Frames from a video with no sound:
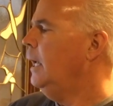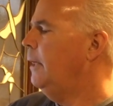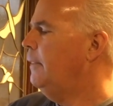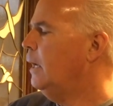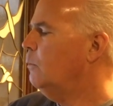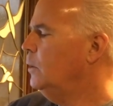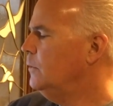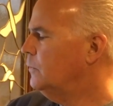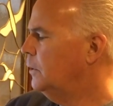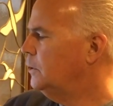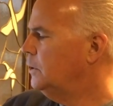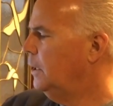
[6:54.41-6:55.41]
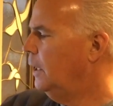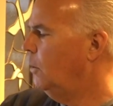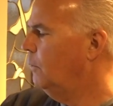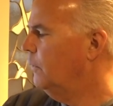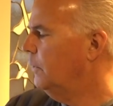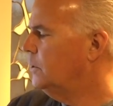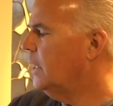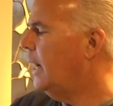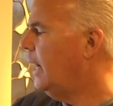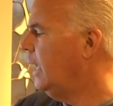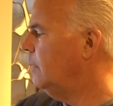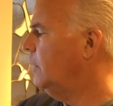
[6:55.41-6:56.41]
And that research over the
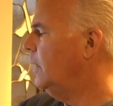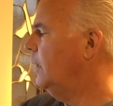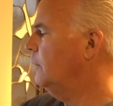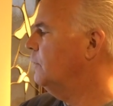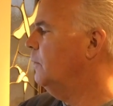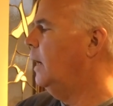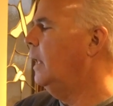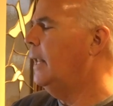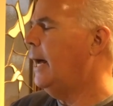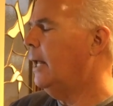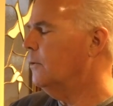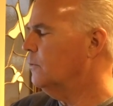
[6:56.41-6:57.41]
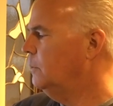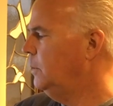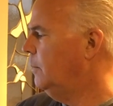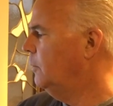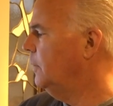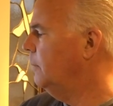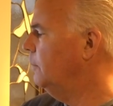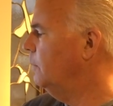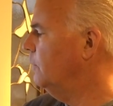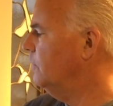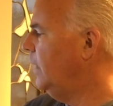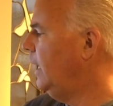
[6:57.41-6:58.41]
time has allowed us to be able to
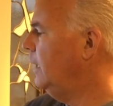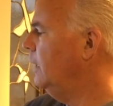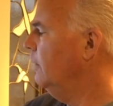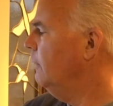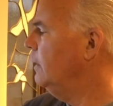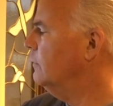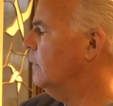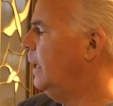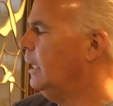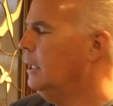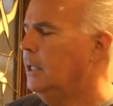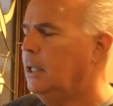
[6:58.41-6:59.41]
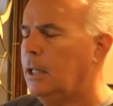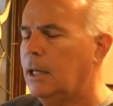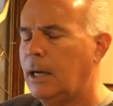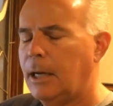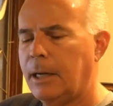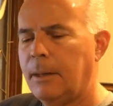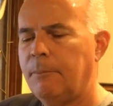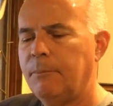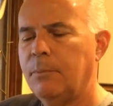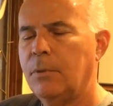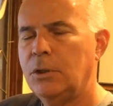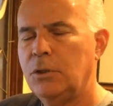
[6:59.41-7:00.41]
say things like
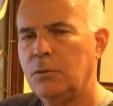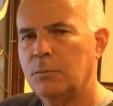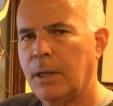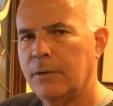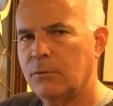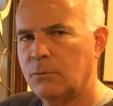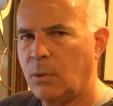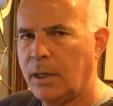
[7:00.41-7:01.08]
um, the Juice Plus is